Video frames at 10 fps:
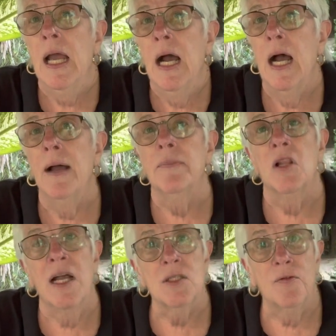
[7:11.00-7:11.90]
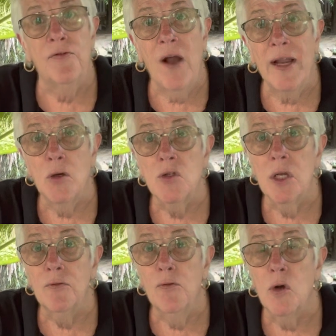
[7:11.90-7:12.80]
Lots of fires,
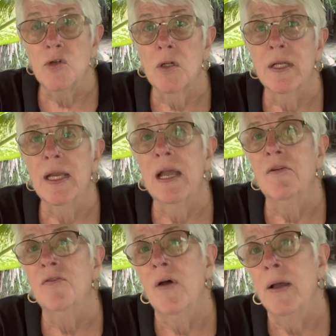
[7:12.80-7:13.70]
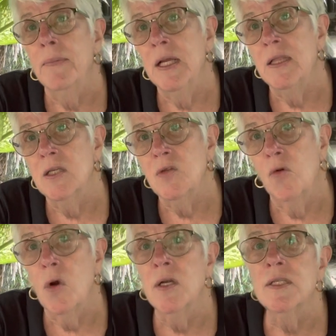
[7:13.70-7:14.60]
unfortunately, have hit this
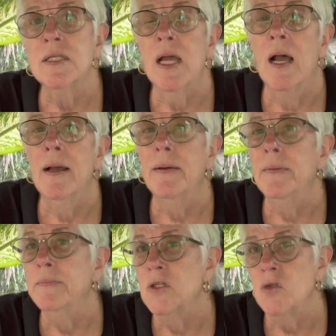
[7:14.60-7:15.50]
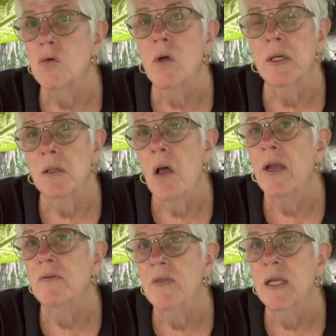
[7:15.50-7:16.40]
forest, destroying a lot
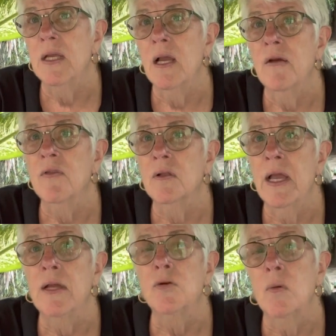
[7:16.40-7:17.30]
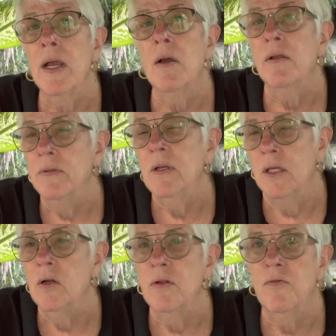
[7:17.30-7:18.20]
of the land around,
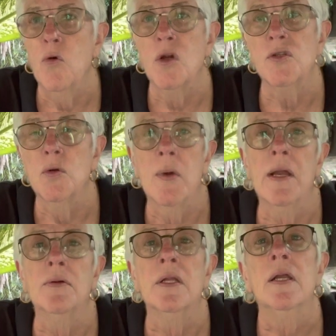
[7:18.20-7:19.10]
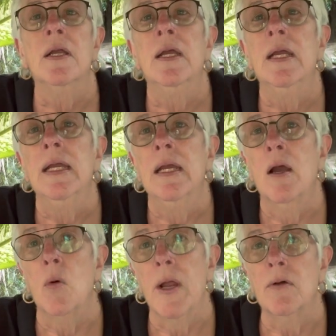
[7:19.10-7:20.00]
the forest around
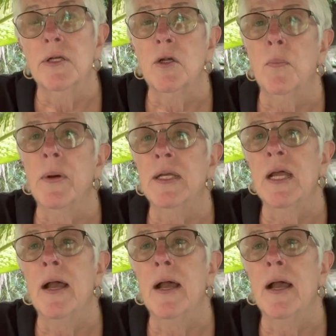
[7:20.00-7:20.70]
here. But